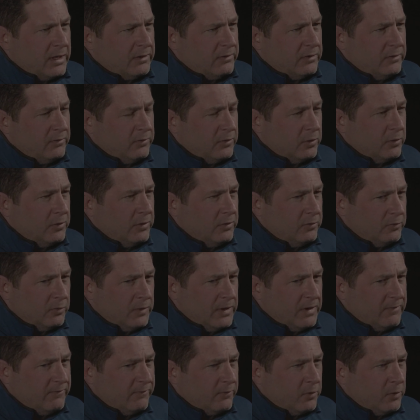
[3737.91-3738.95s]
1930s
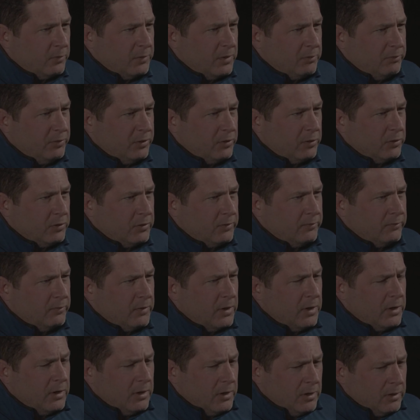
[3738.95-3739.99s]
when they formed the Bureau
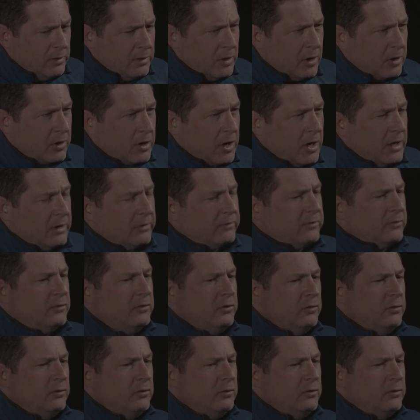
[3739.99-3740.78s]
of Narcotics.